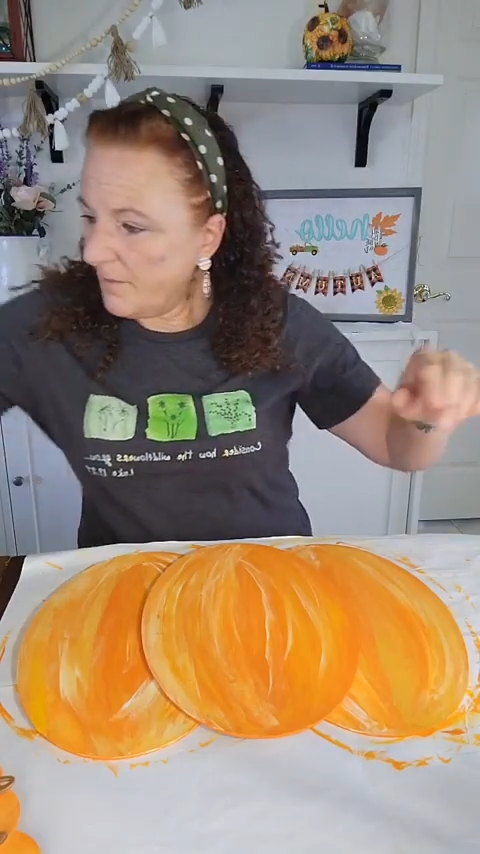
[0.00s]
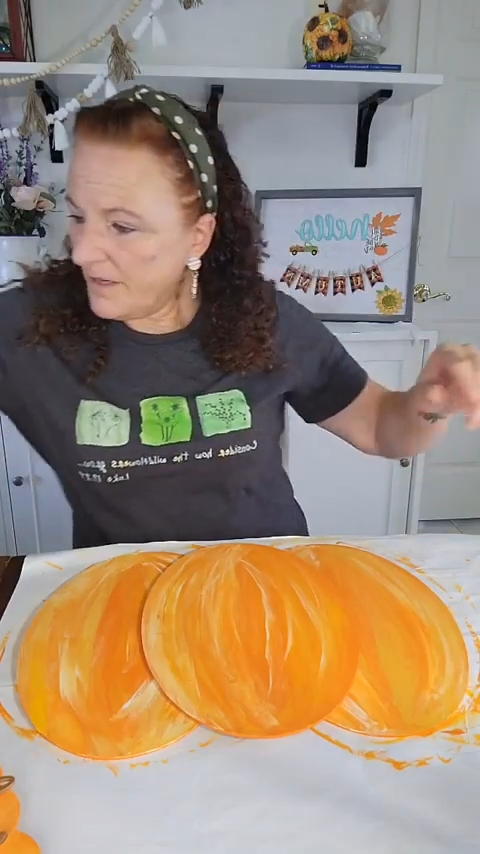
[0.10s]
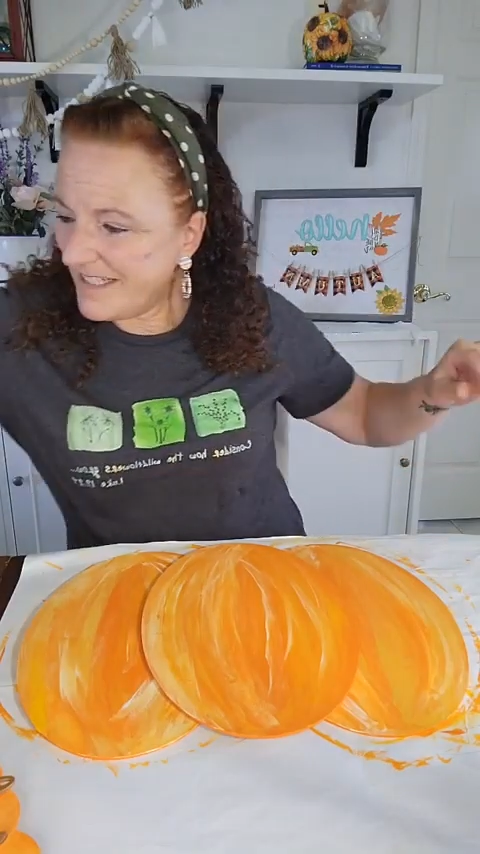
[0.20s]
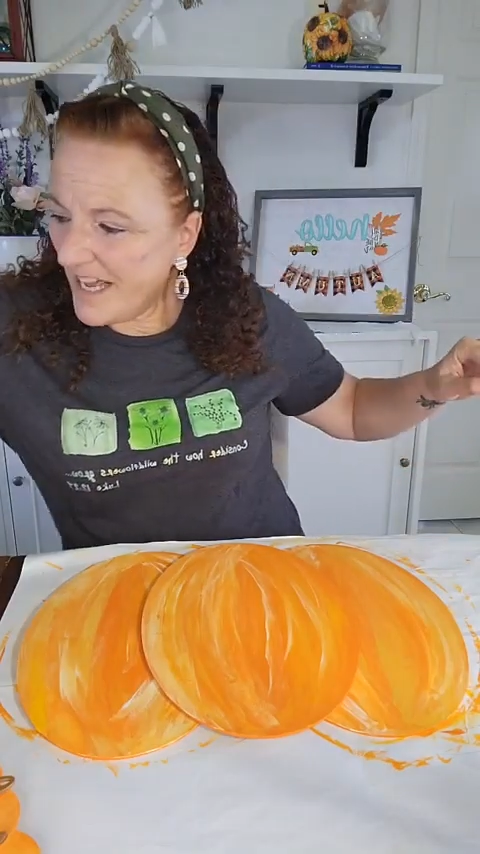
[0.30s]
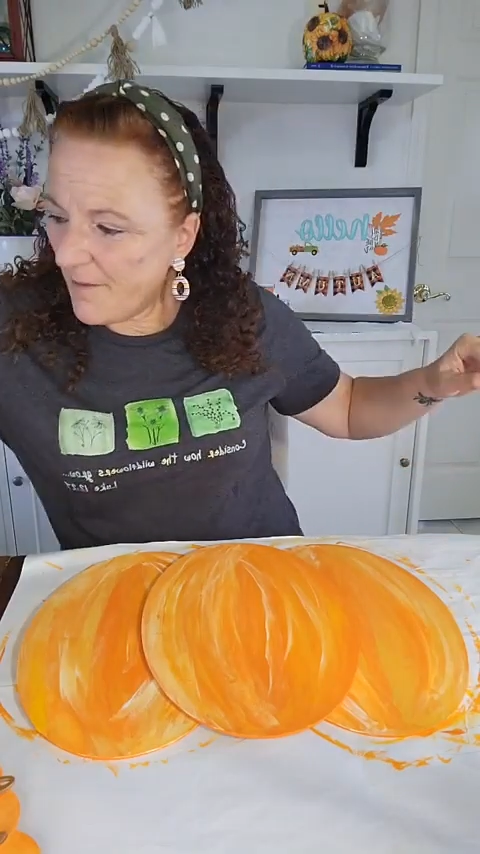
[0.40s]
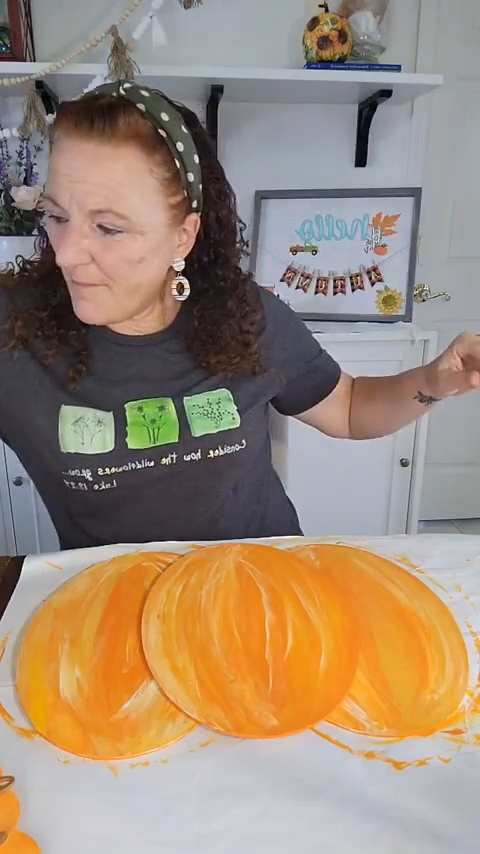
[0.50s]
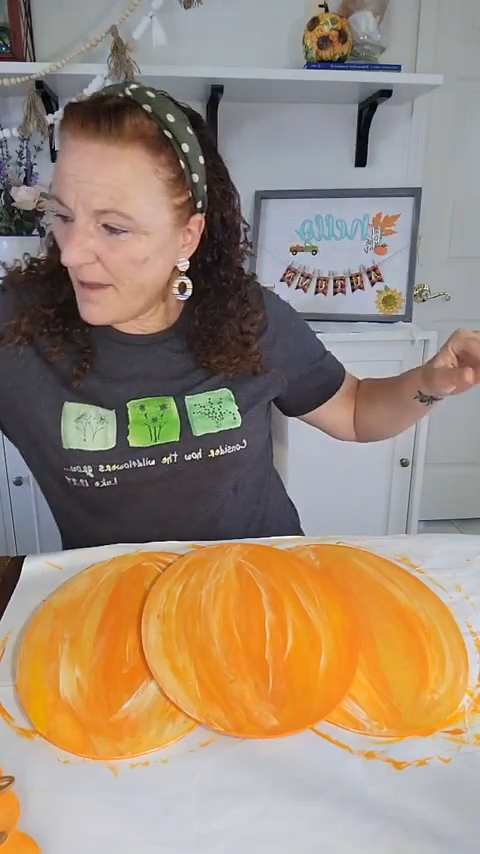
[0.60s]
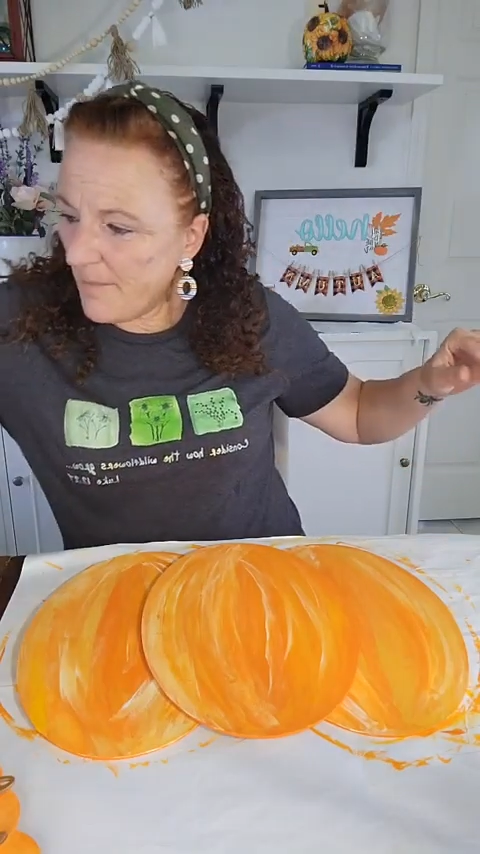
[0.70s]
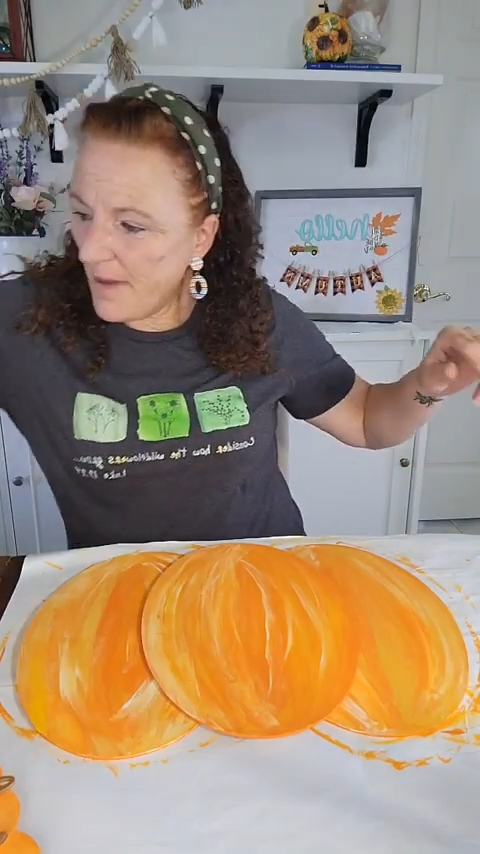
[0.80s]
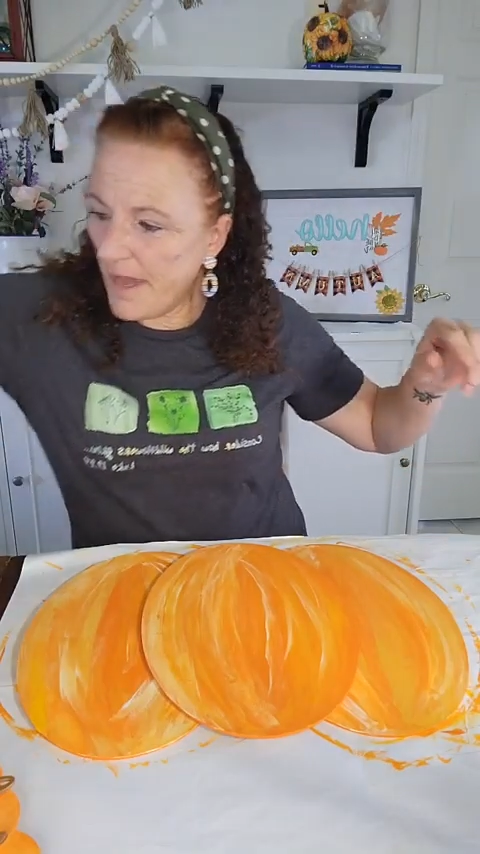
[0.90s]
going to take my
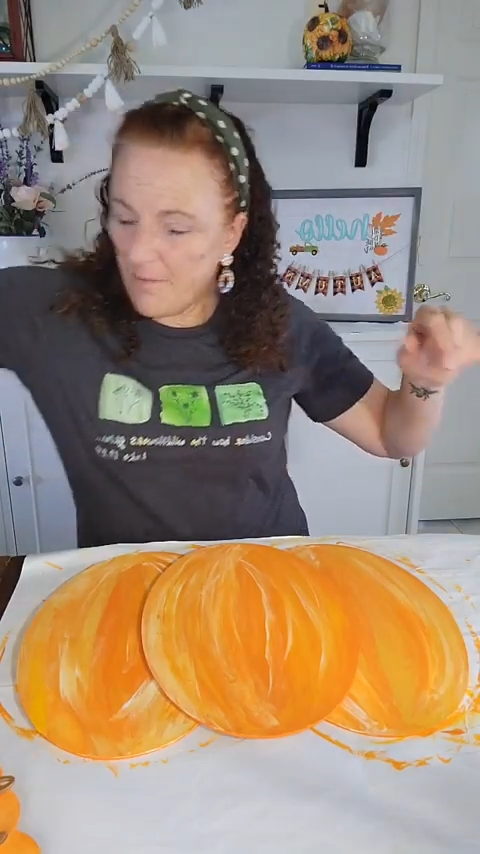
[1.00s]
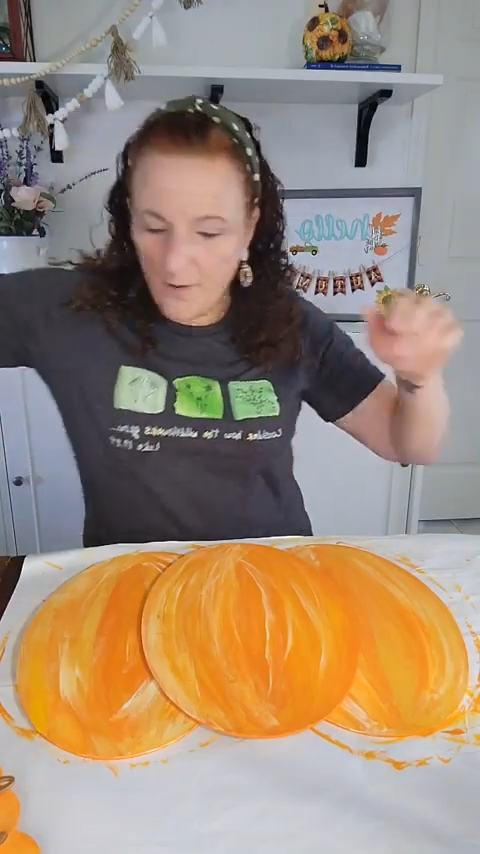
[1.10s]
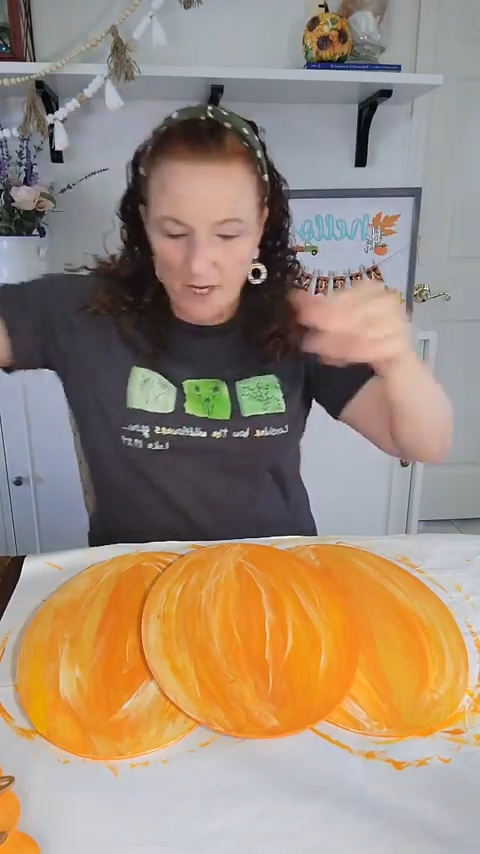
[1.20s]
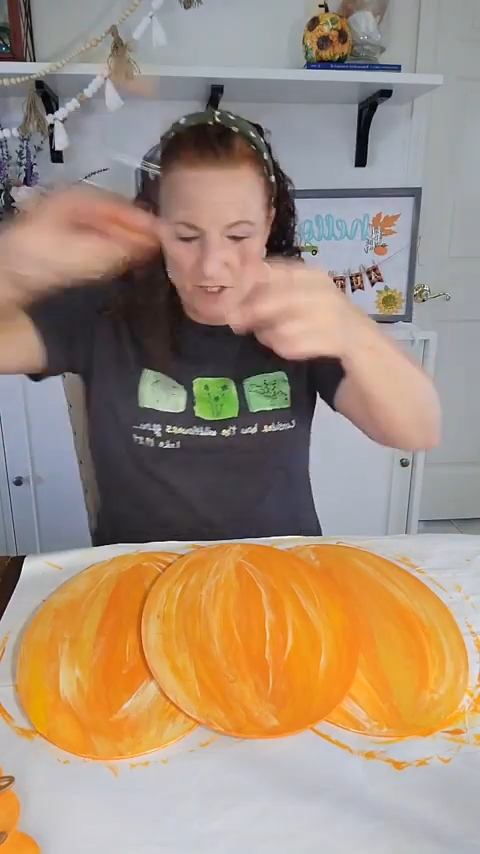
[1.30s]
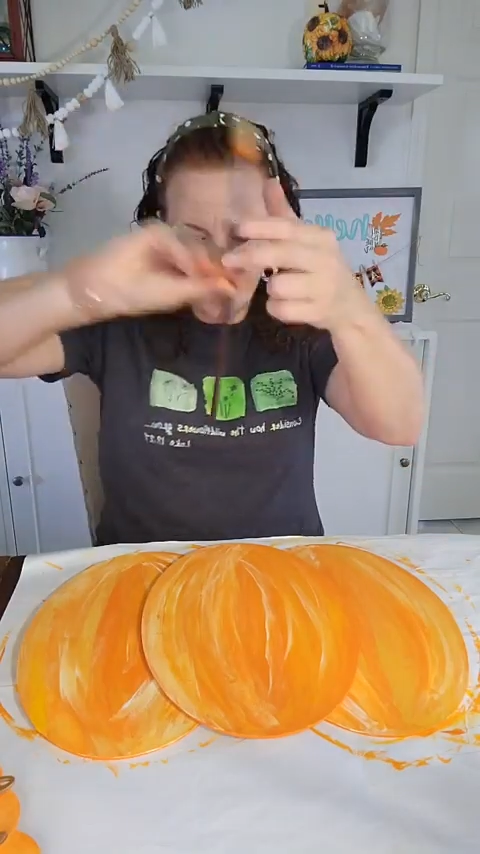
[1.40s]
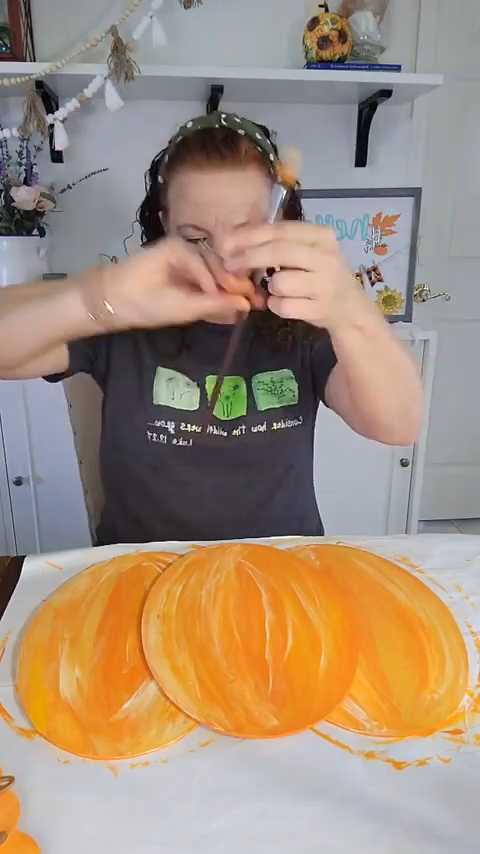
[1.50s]
paintbrush